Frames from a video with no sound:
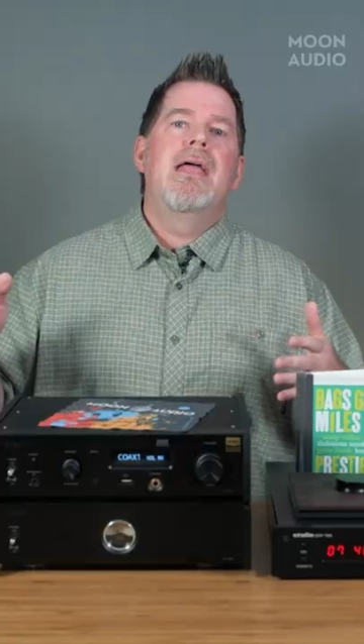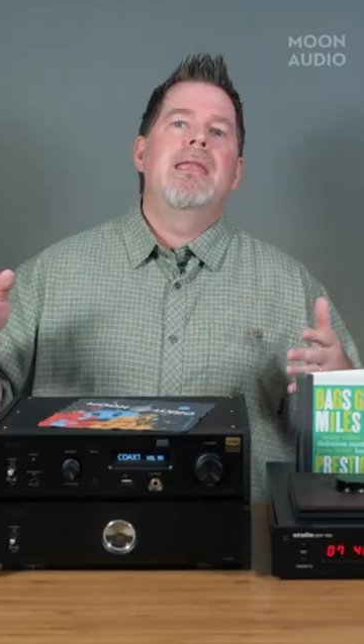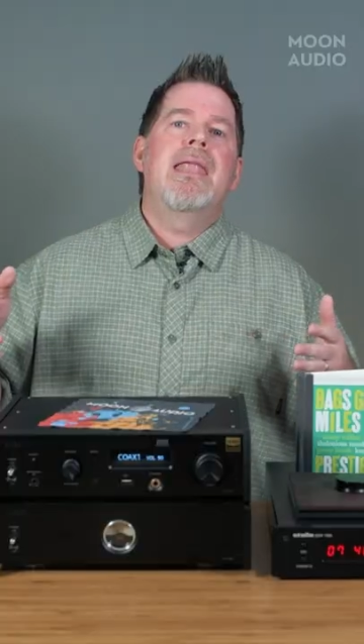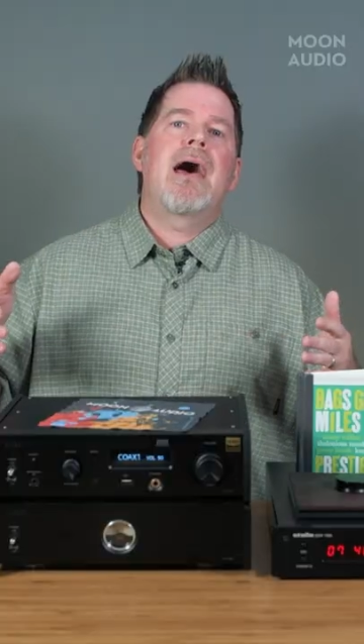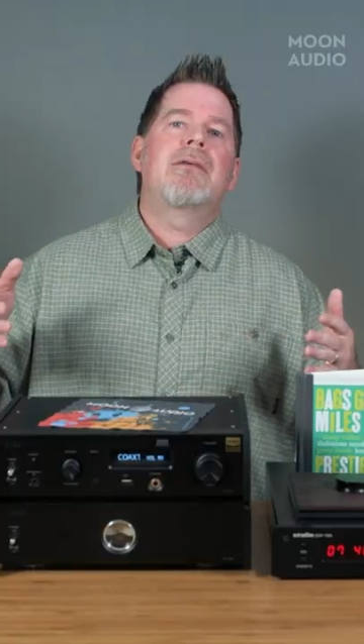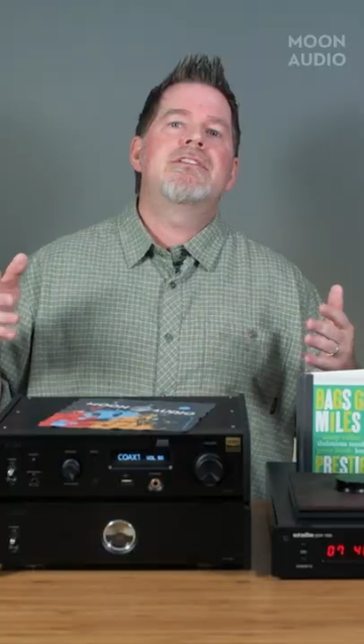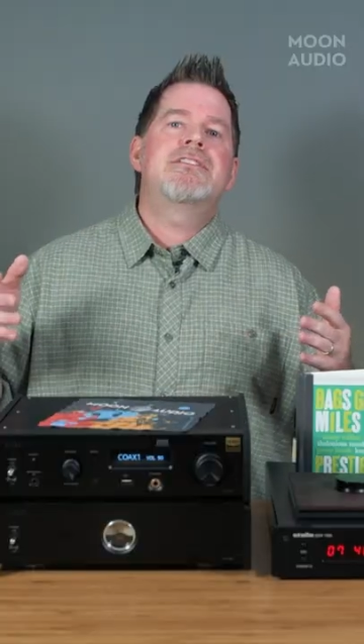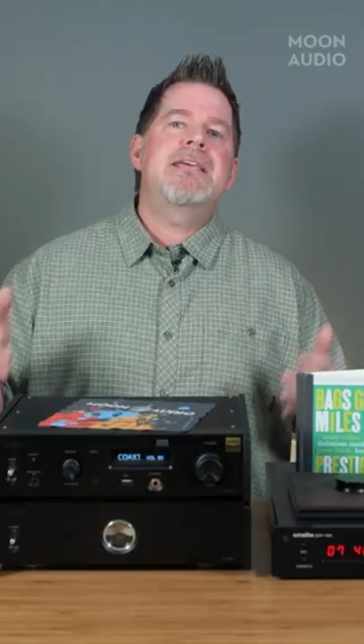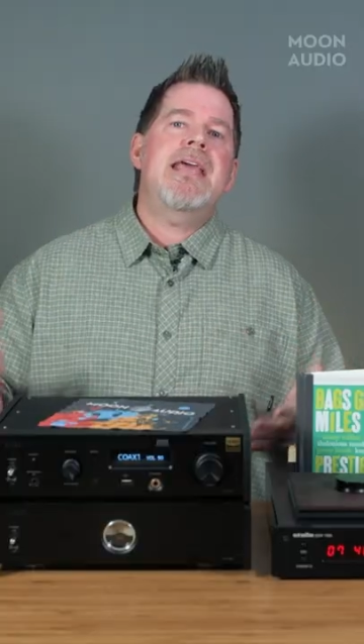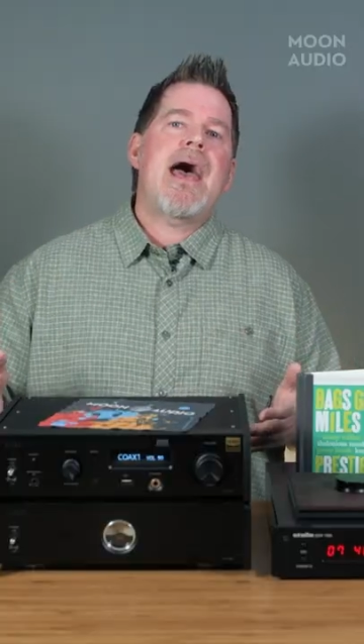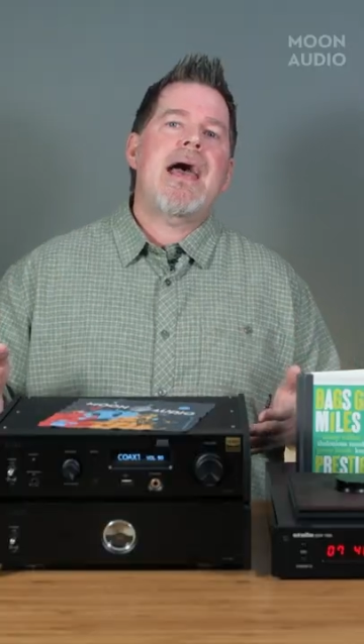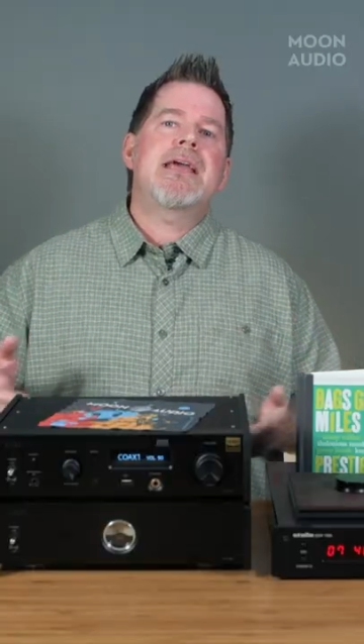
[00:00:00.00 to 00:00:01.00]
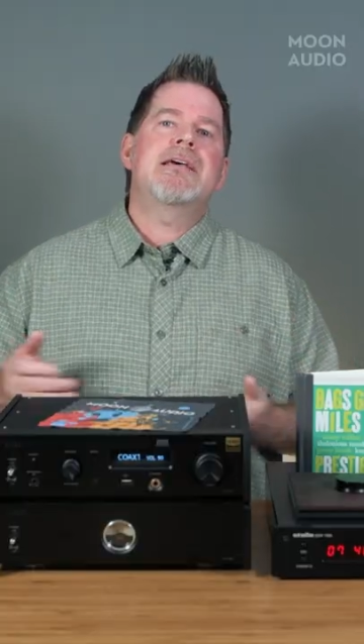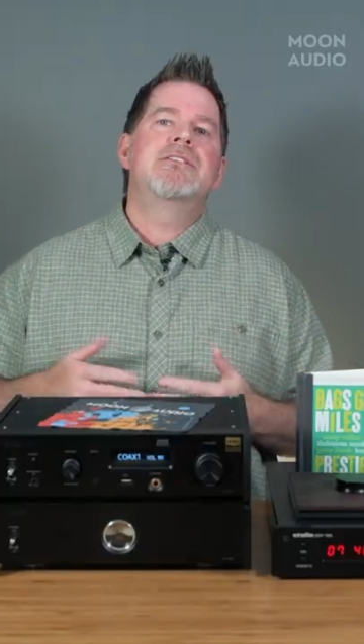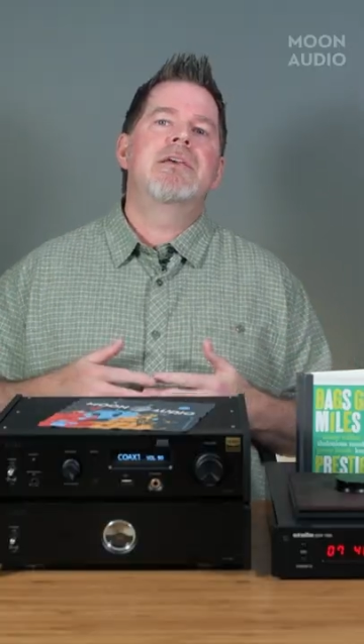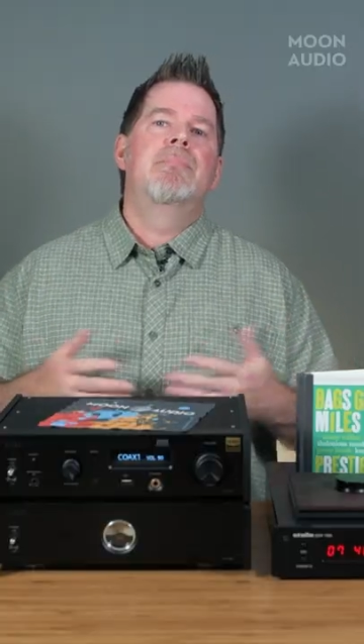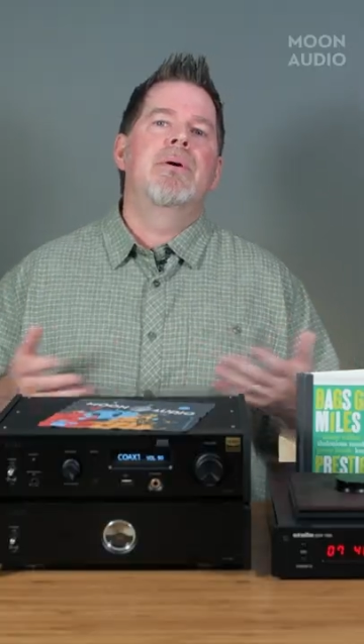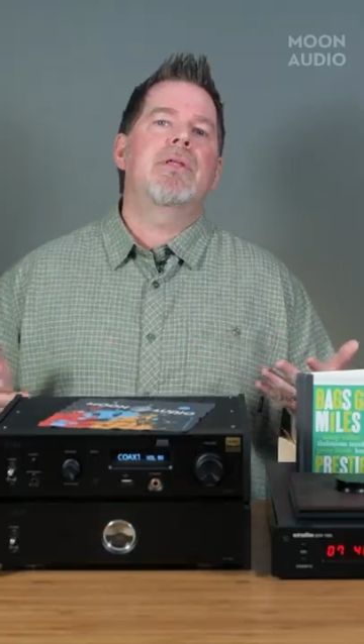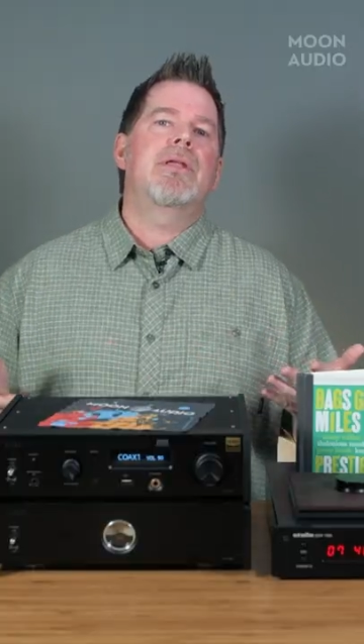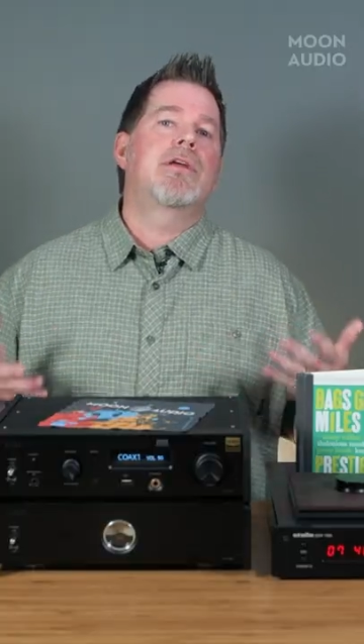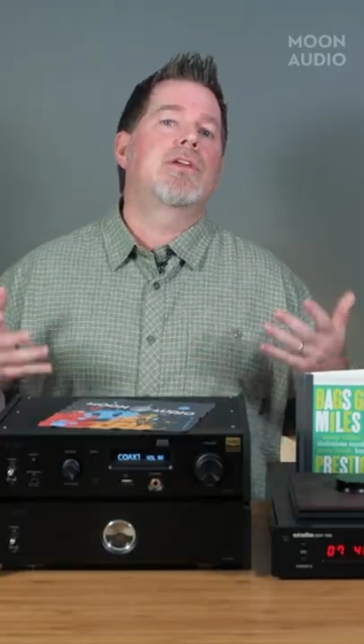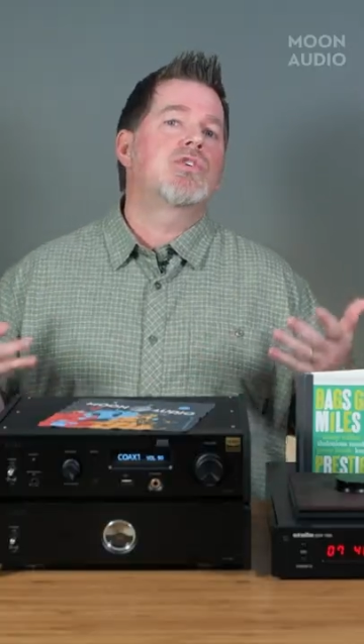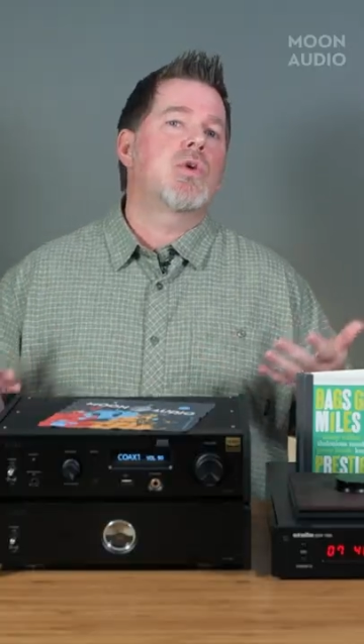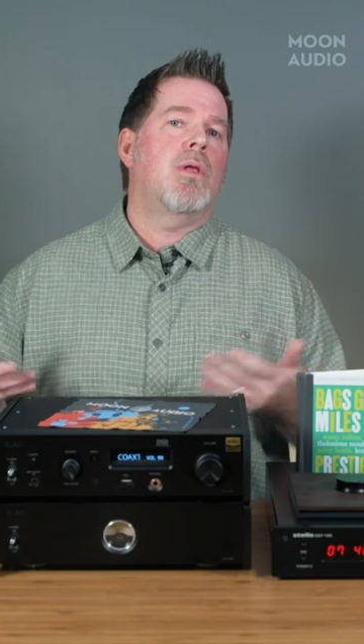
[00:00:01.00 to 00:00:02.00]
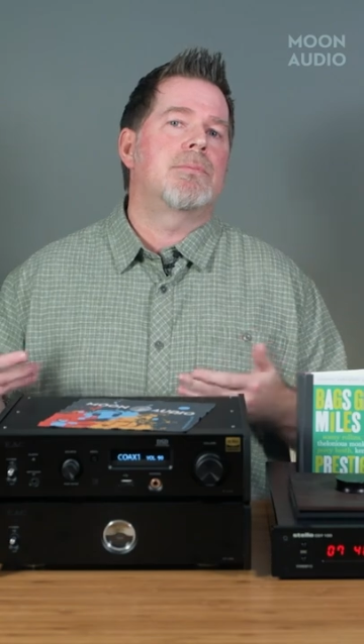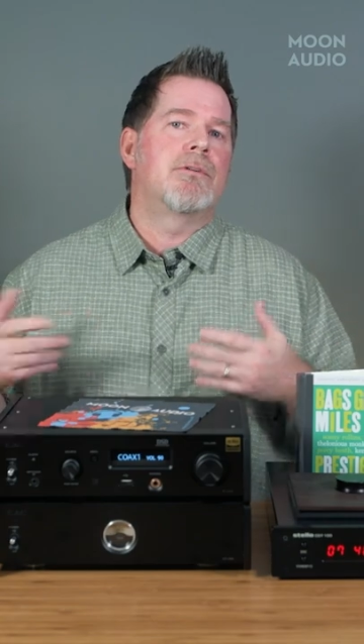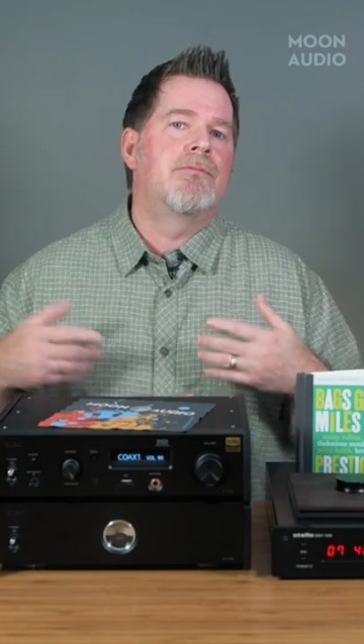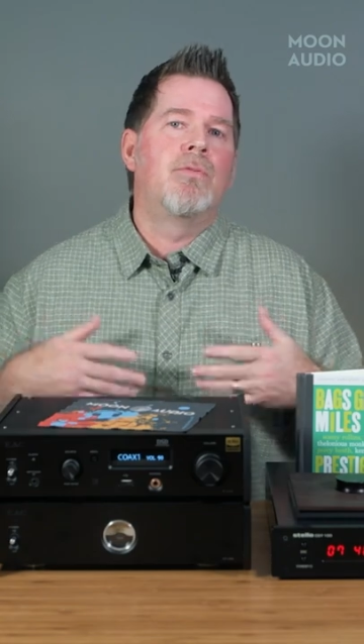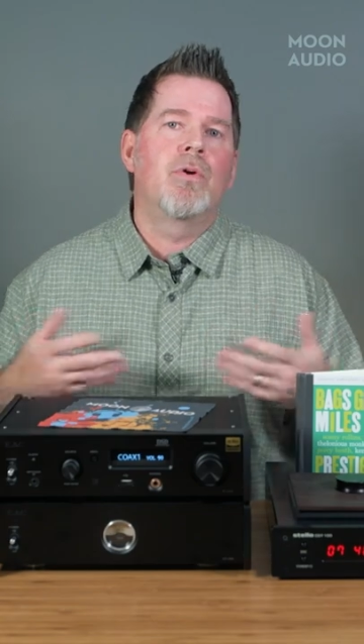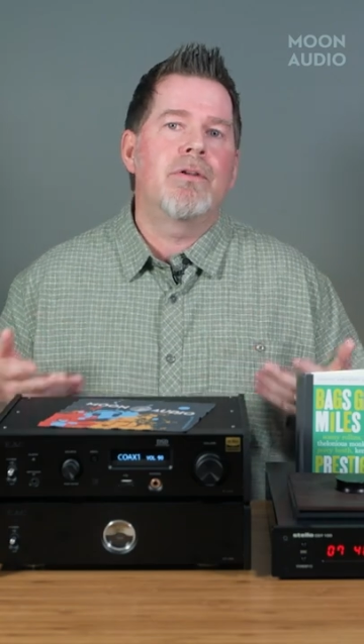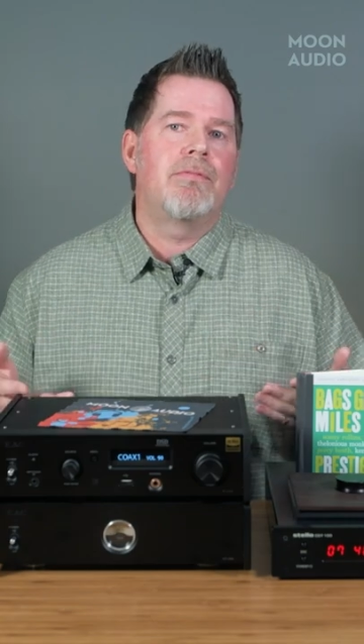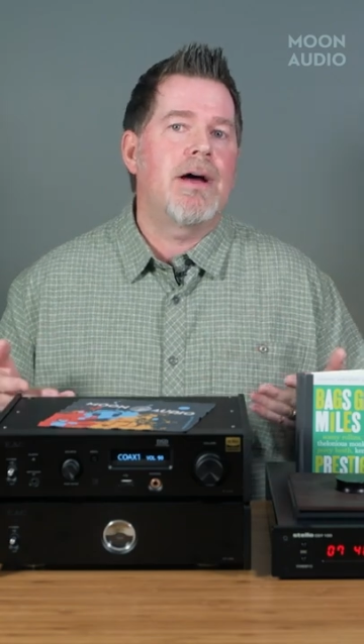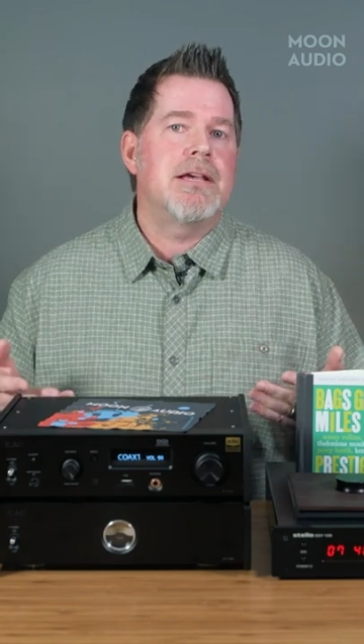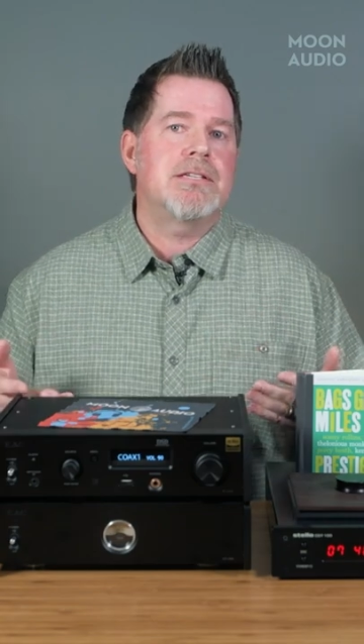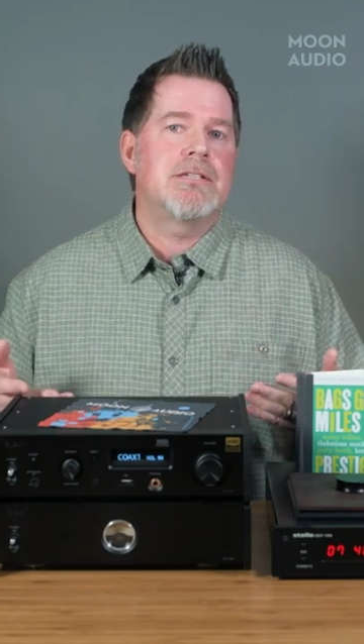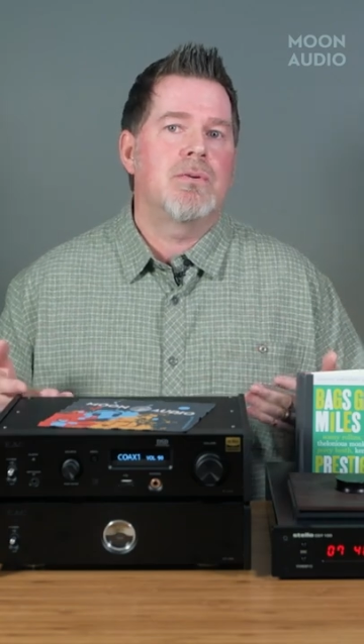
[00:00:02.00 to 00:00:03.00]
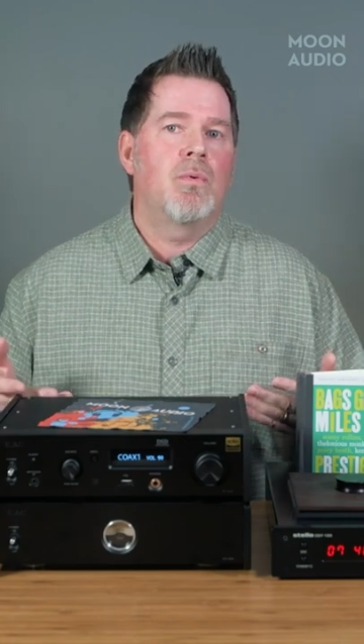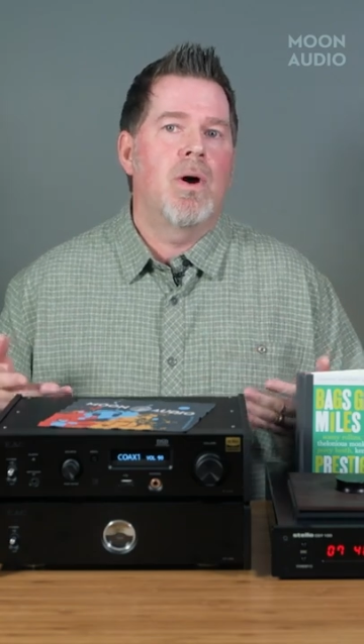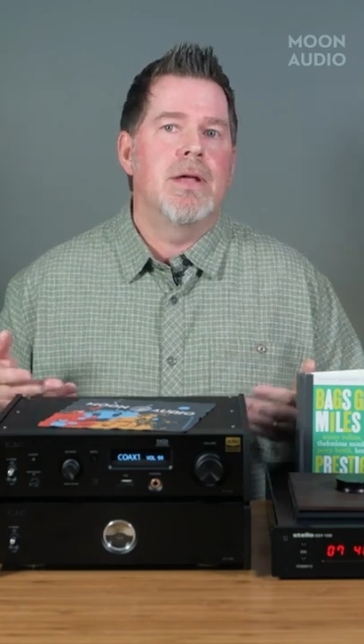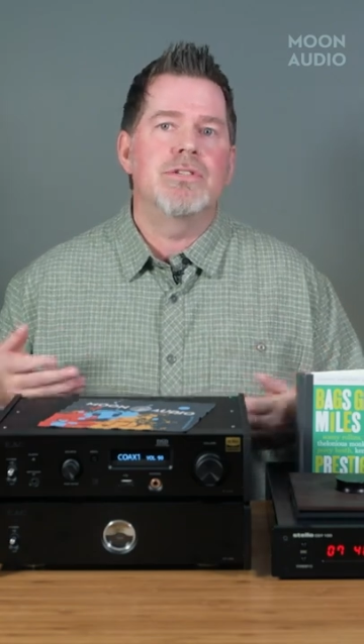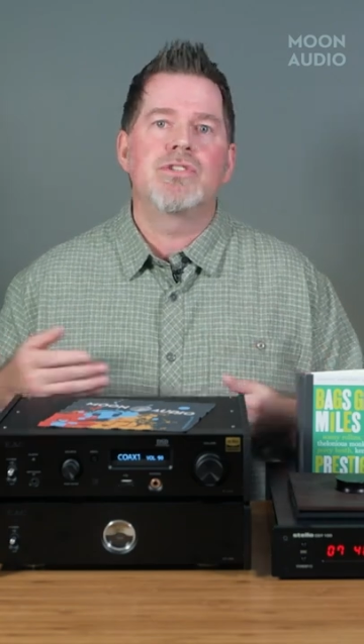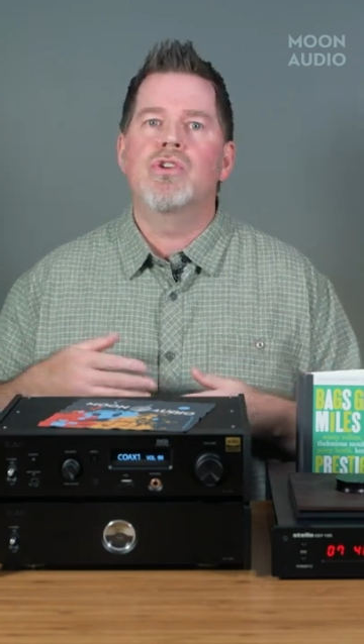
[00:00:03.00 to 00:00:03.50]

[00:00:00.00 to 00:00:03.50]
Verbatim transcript: Now, the TEAC has the ability to control up to four devices at once.